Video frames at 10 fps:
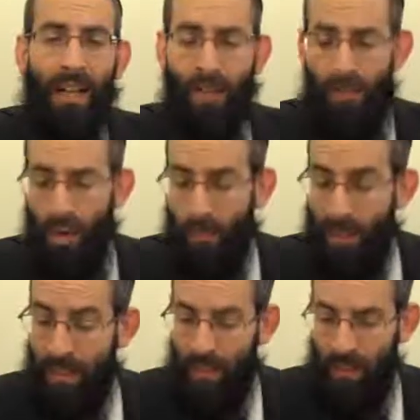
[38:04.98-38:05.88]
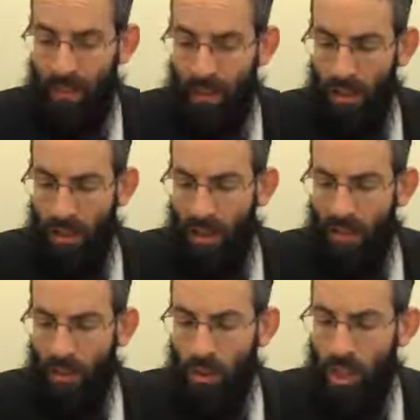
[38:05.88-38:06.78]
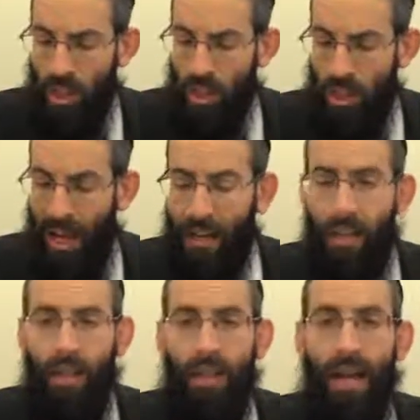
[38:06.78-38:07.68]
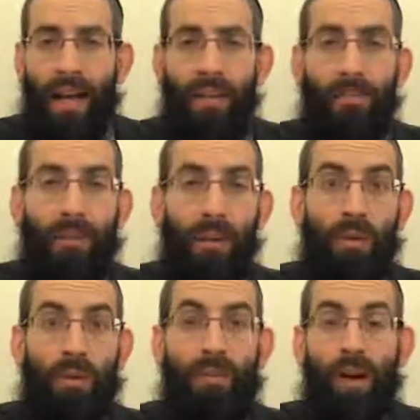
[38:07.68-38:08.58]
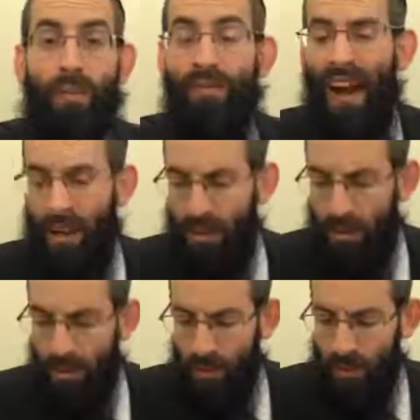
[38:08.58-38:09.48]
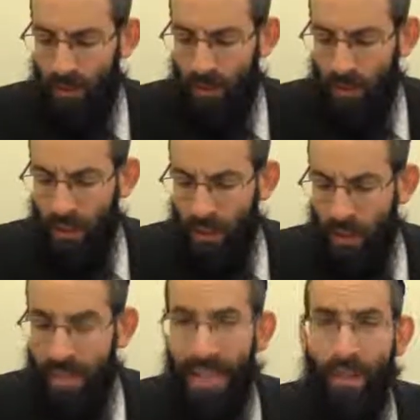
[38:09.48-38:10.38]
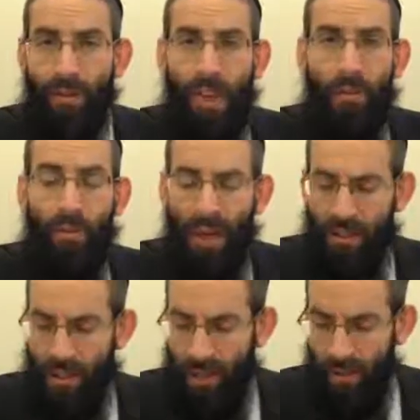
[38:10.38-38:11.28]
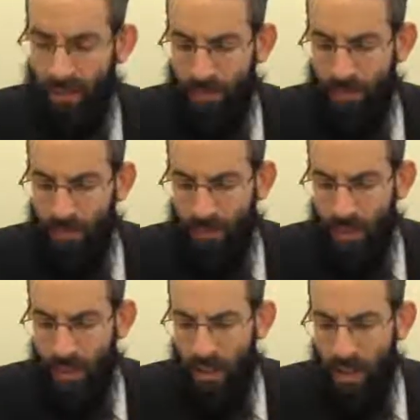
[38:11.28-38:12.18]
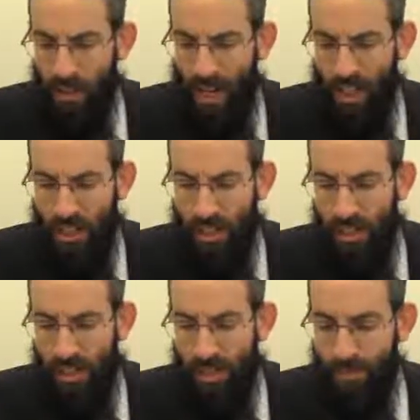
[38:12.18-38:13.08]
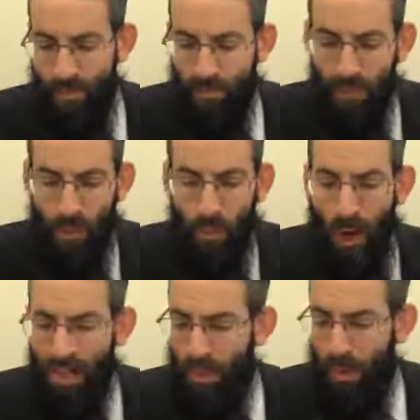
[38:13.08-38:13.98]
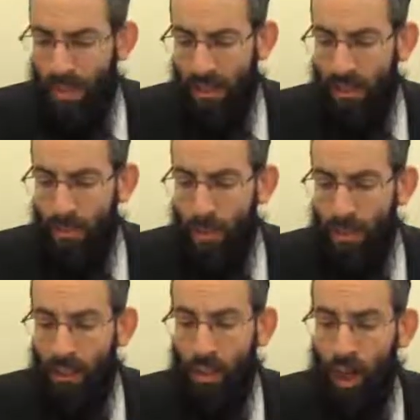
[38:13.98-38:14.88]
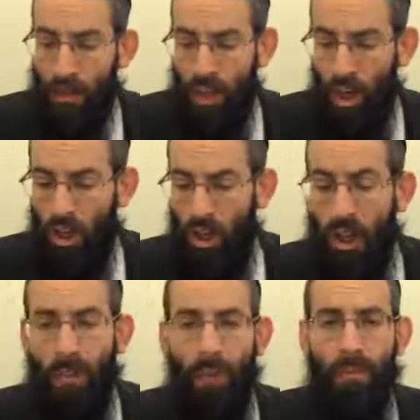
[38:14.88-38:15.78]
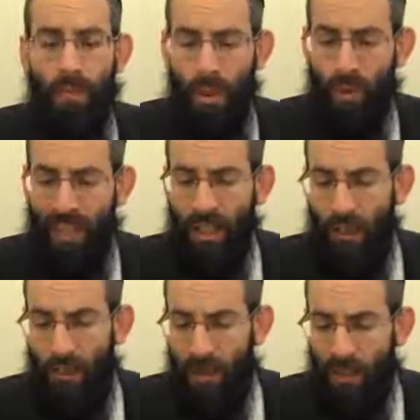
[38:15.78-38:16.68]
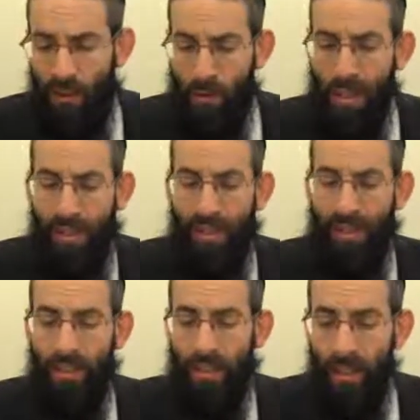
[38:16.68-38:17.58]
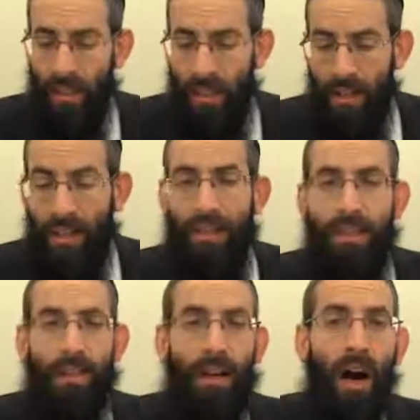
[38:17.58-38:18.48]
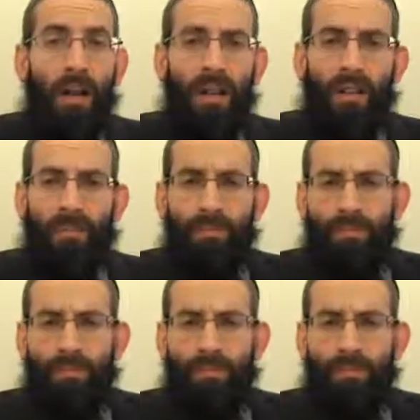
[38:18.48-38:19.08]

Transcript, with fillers: Yisrael by day, v'amud ha'esh laila, and the pillar of, of fire stayed with them throughout the night. So Rashi says, why does the pasuk need to repeat Lo Yomesh Anon Yaimam? We already know from a different pasuk that the that the Anon